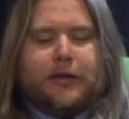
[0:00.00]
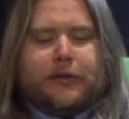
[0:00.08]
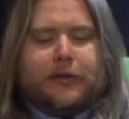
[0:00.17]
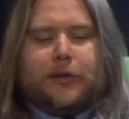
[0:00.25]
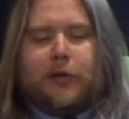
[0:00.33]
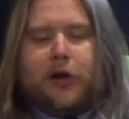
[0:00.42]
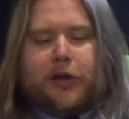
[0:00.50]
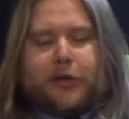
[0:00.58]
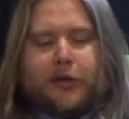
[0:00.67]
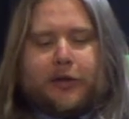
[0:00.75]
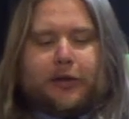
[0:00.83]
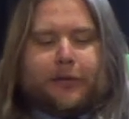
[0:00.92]
So all
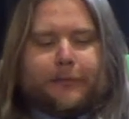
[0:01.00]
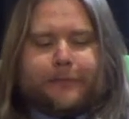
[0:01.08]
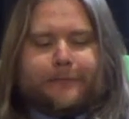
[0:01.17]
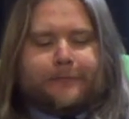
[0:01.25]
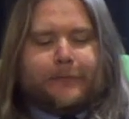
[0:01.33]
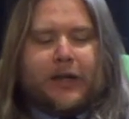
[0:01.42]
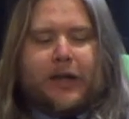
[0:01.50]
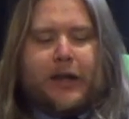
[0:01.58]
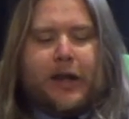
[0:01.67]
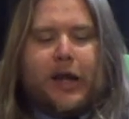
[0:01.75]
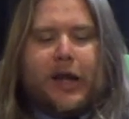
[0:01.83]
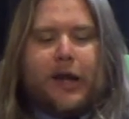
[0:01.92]
in all,
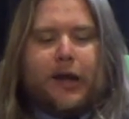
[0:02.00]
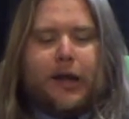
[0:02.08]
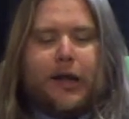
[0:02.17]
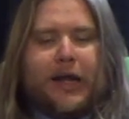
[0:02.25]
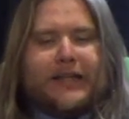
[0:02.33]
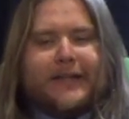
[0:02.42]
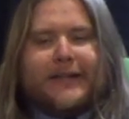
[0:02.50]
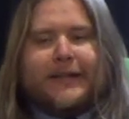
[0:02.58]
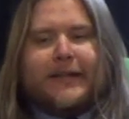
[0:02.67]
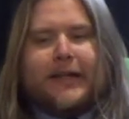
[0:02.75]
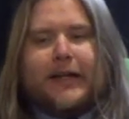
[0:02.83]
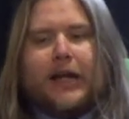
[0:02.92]
as I
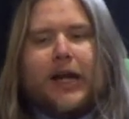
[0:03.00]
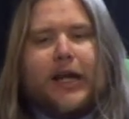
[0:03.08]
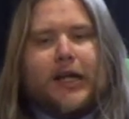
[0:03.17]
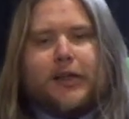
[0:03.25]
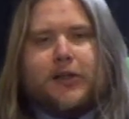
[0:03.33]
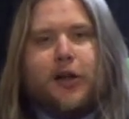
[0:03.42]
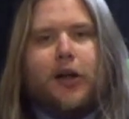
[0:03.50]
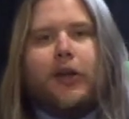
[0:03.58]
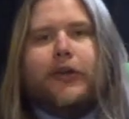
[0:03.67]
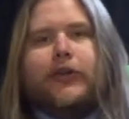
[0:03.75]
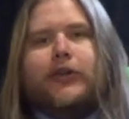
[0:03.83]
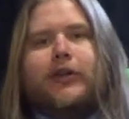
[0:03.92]
said, I
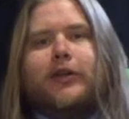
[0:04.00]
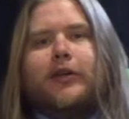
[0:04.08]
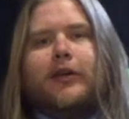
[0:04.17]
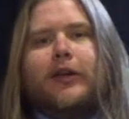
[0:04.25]
acknowledge